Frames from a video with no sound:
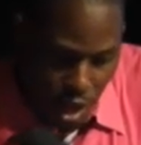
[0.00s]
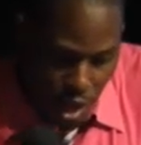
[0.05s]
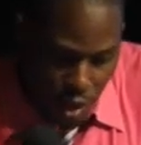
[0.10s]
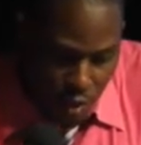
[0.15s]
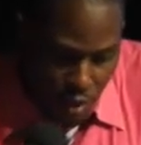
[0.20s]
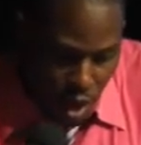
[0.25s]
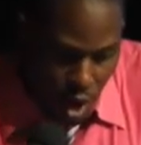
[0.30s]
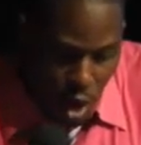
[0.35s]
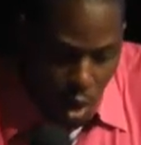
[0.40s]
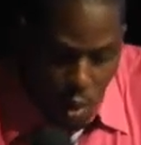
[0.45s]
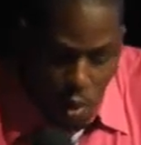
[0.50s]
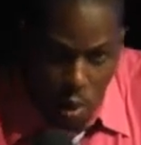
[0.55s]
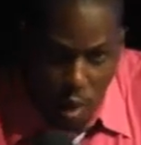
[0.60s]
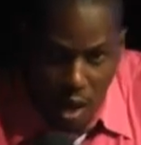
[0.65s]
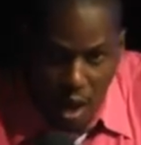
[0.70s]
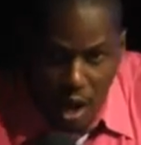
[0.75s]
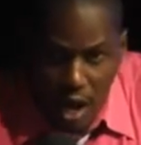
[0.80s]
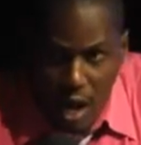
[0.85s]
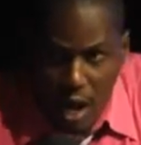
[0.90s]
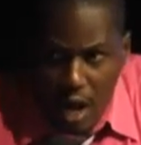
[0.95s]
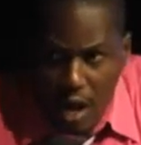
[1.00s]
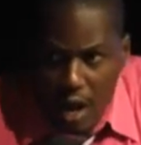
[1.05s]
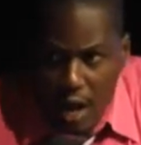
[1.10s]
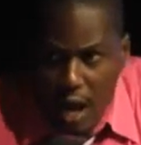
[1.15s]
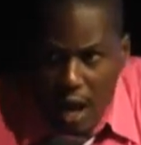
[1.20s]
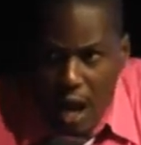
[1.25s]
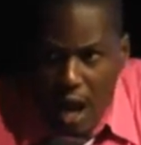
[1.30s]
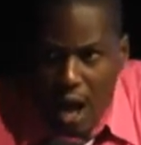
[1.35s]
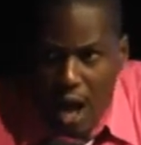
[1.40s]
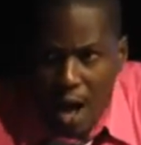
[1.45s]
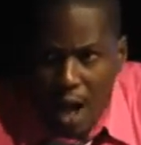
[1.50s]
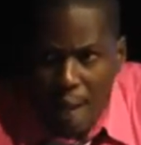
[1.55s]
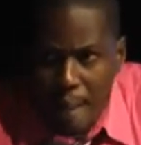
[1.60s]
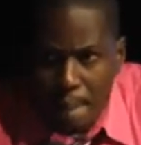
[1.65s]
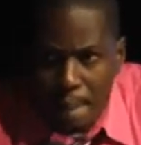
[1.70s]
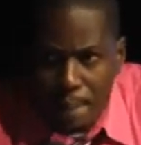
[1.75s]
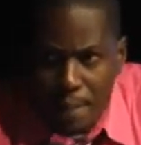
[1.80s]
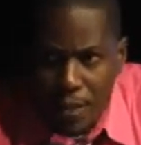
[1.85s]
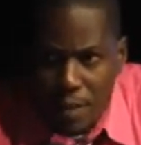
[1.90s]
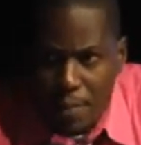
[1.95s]
Now,
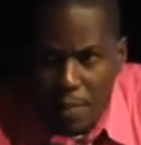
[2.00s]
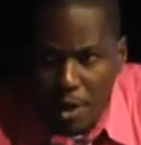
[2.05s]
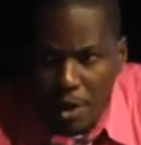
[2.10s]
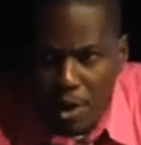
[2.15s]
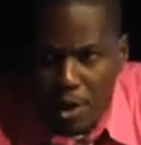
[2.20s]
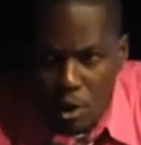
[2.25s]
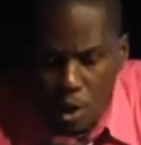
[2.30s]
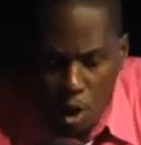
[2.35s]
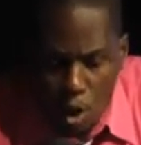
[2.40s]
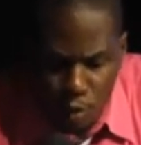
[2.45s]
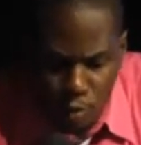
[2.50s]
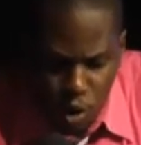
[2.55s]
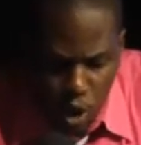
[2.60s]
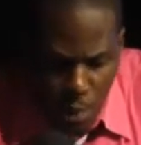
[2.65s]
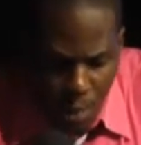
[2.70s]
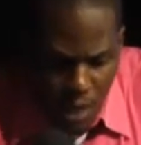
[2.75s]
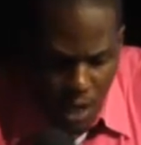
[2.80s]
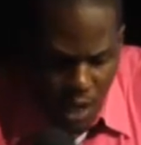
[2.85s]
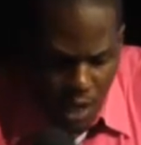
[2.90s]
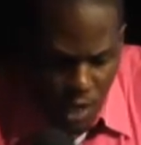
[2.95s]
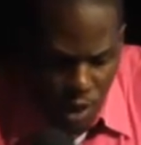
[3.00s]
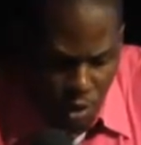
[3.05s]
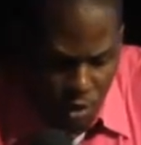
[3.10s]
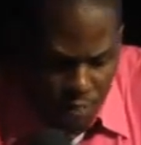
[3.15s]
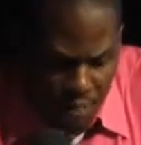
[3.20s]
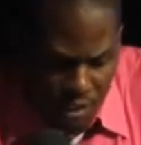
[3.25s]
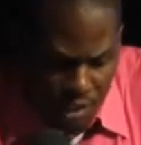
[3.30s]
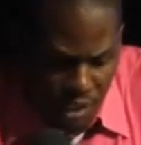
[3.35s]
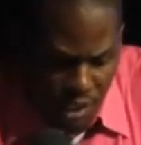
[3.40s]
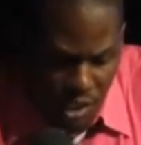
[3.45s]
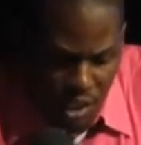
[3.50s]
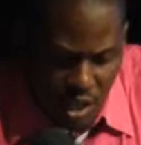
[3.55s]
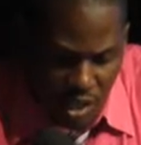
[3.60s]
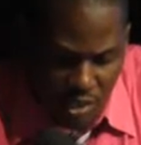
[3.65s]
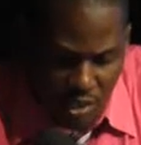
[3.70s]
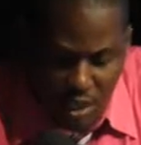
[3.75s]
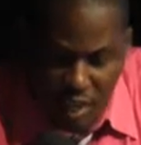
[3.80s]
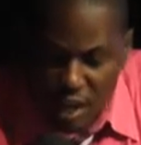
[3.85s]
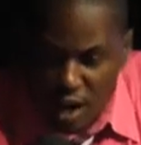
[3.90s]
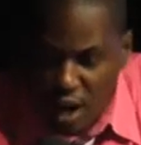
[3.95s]
the offshore medical university
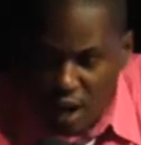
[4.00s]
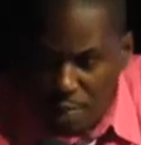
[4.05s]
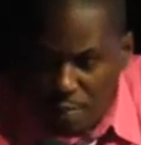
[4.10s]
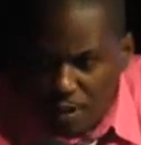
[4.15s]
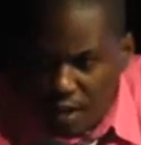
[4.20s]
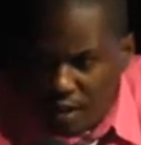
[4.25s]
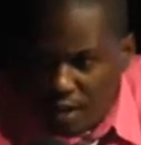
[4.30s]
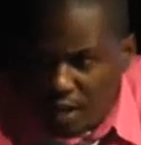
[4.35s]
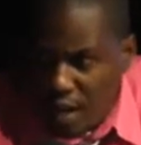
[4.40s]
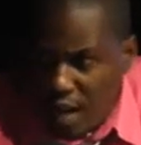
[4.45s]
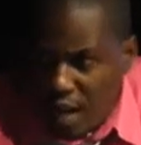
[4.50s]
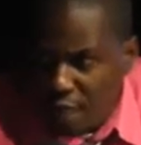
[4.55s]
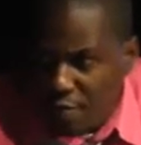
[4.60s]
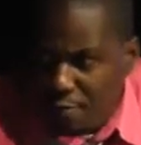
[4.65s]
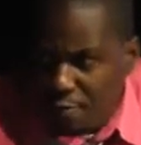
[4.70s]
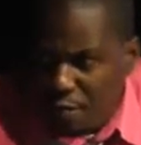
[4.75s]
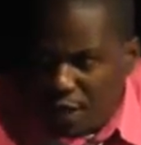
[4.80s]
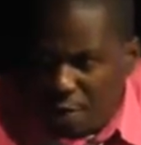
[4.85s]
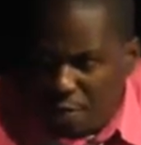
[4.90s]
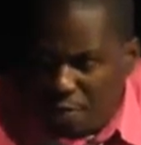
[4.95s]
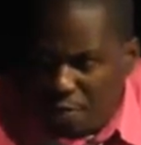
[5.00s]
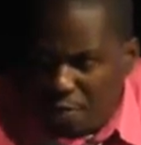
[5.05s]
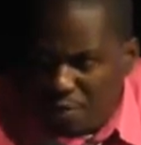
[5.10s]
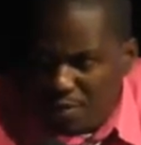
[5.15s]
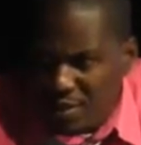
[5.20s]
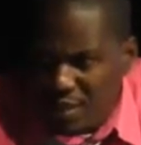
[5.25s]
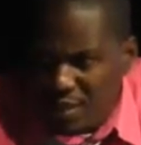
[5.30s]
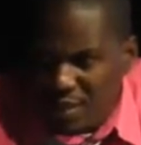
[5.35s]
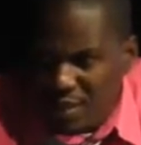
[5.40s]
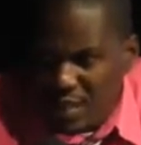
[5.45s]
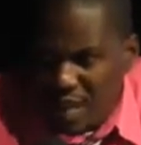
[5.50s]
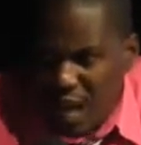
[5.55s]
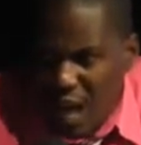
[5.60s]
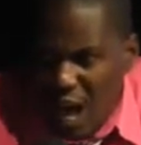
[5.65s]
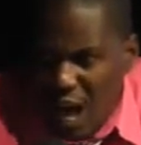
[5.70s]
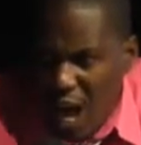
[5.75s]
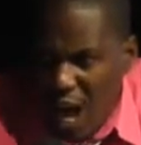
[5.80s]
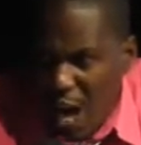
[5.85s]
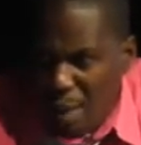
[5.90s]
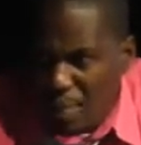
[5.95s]
cluster in the Caribbean developed since the
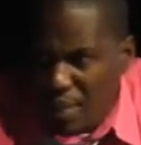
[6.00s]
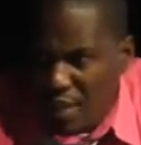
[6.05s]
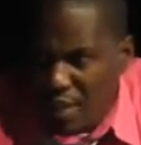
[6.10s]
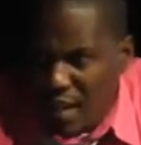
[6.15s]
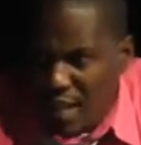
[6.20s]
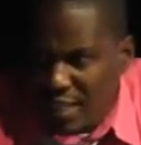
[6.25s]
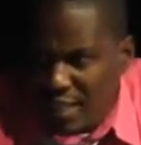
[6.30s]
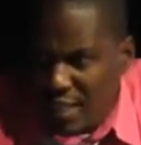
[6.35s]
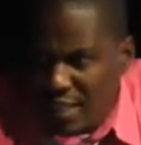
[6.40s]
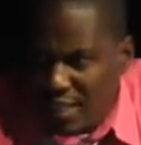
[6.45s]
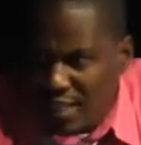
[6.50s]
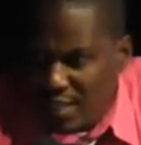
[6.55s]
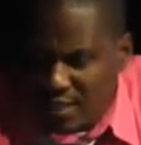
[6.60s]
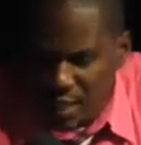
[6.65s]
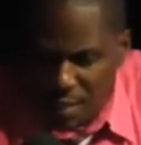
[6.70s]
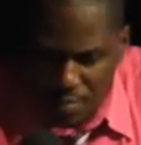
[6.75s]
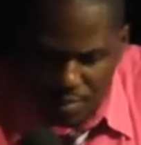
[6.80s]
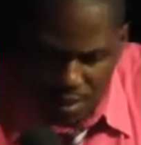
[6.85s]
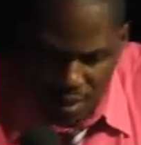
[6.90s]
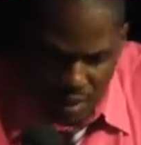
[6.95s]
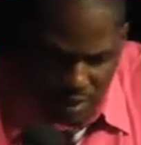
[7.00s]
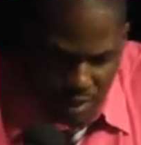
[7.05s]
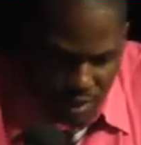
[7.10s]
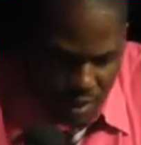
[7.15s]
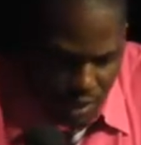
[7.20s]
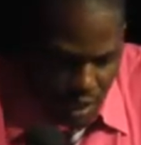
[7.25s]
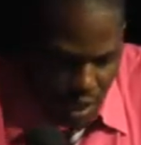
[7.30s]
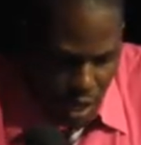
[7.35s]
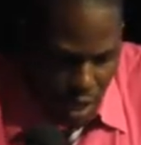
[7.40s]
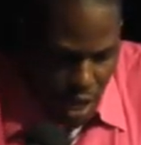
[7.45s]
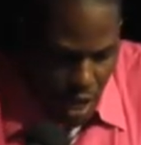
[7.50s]
1970s.